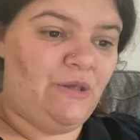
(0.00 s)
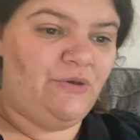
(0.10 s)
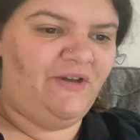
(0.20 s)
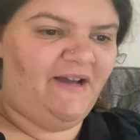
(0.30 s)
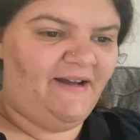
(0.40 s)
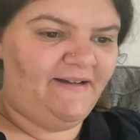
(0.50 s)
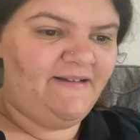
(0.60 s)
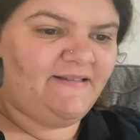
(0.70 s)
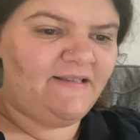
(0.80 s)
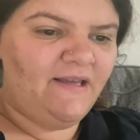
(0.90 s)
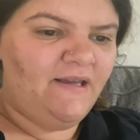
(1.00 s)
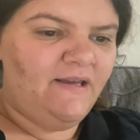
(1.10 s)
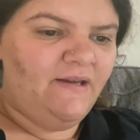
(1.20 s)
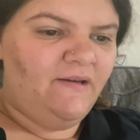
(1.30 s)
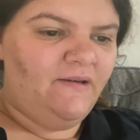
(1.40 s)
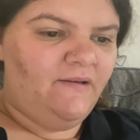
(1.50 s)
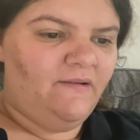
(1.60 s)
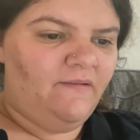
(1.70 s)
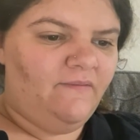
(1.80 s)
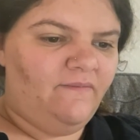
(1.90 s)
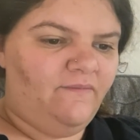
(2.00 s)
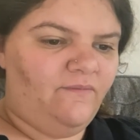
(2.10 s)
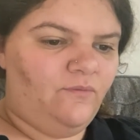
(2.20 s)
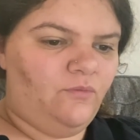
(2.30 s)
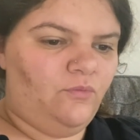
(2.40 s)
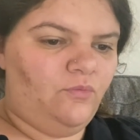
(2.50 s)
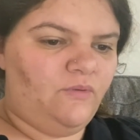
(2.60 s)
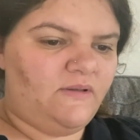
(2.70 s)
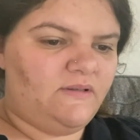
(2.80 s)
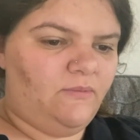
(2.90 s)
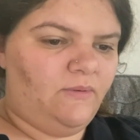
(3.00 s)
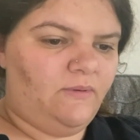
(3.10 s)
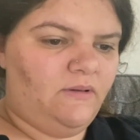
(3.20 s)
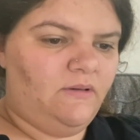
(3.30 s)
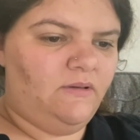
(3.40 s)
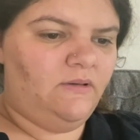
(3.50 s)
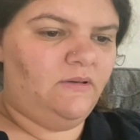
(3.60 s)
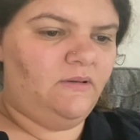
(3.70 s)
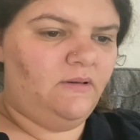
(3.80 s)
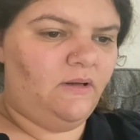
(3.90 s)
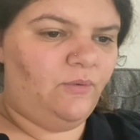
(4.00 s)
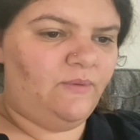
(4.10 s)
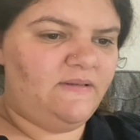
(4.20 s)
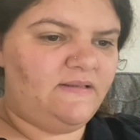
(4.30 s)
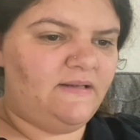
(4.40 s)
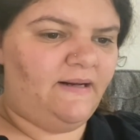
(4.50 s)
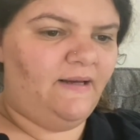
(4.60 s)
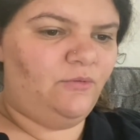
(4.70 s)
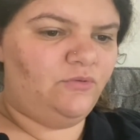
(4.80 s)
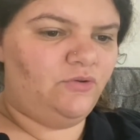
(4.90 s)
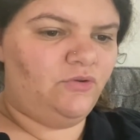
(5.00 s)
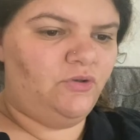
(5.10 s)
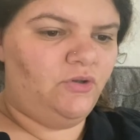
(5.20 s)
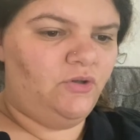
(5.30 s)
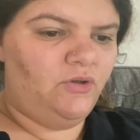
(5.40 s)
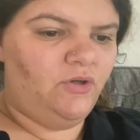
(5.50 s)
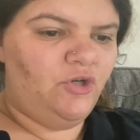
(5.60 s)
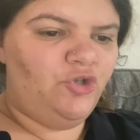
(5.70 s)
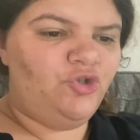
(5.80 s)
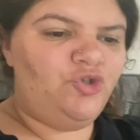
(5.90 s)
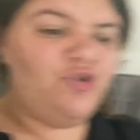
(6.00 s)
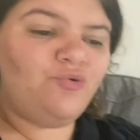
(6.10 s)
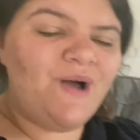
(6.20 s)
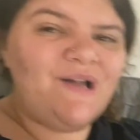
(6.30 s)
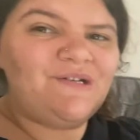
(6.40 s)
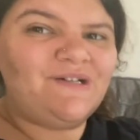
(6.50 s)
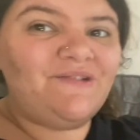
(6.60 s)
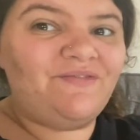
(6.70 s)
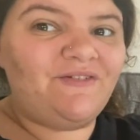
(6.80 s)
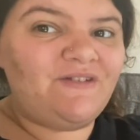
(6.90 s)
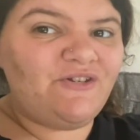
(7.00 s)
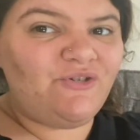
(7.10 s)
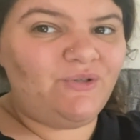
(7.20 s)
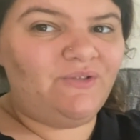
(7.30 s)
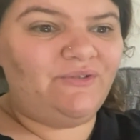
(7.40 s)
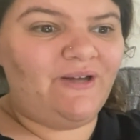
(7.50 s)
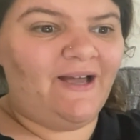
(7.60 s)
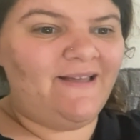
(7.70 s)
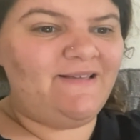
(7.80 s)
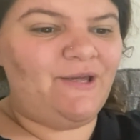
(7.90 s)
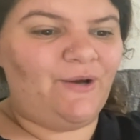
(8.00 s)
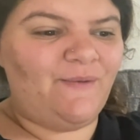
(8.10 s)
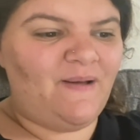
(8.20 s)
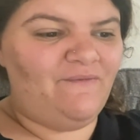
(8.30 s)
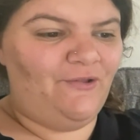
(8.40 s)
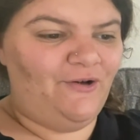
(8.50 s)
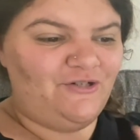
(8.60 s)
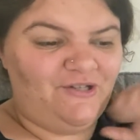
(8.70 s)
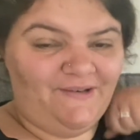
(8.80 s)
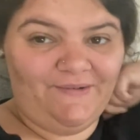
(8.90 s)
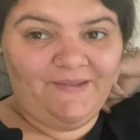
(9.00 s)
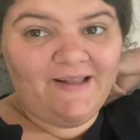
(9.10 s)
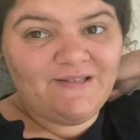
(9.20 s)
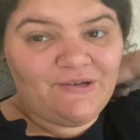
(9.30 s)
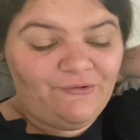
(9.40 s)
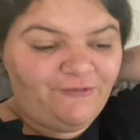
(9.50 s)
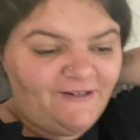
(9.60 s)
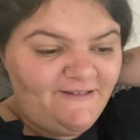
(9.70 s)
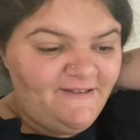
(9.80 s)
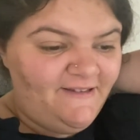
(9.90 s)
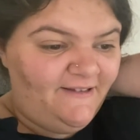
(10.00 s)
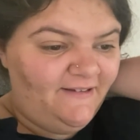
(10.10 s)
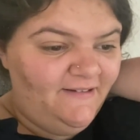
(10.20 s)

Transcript: you guys. Ooh, that's not what I want to... I don't want to sign out. 252 of you guys here on my vlog channel. That's crazy.